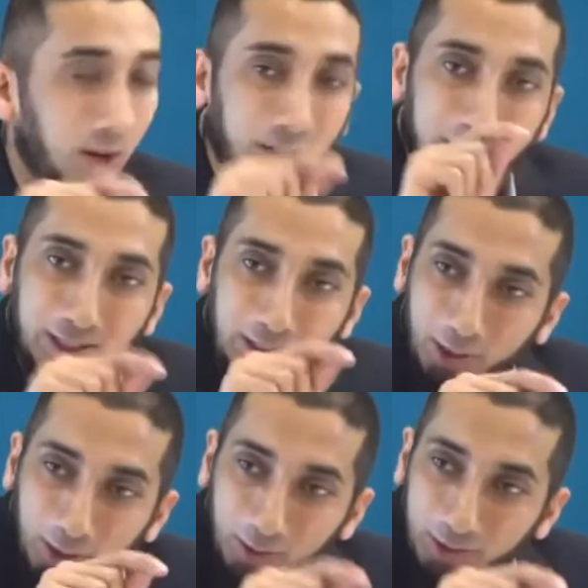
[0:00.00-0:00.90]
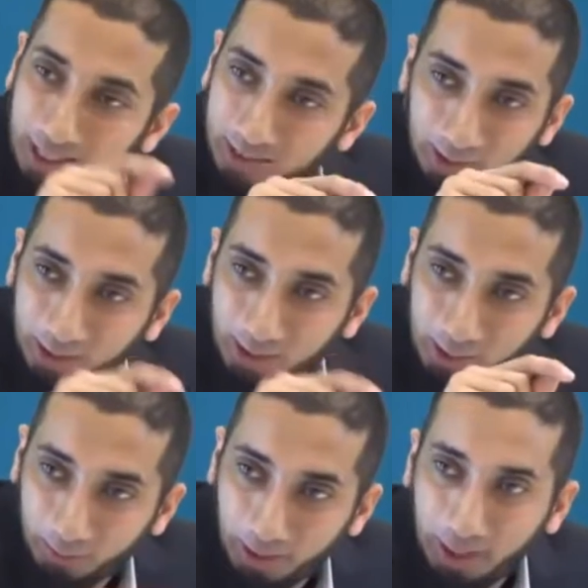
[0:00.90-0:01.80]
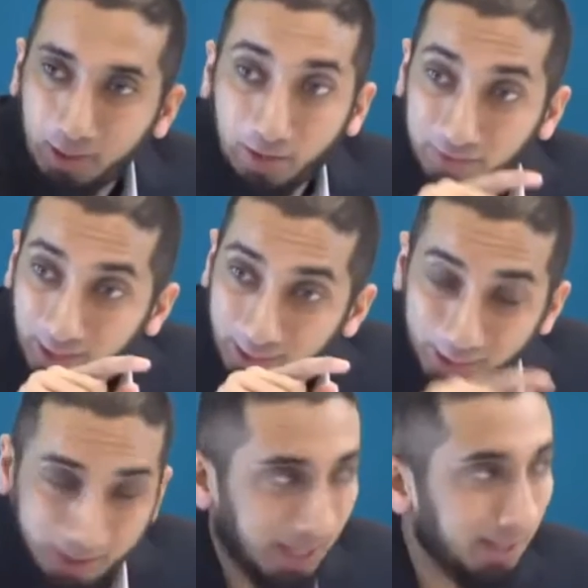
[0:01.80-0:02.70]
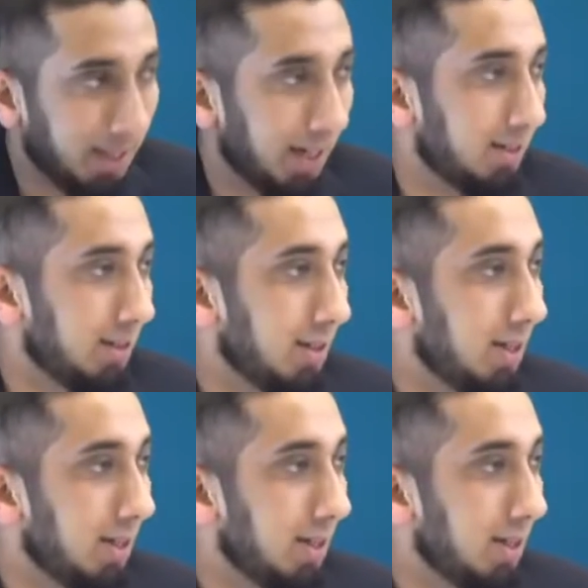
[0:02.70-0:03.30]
All he needs you to do is get you to disobey. You have to understand that.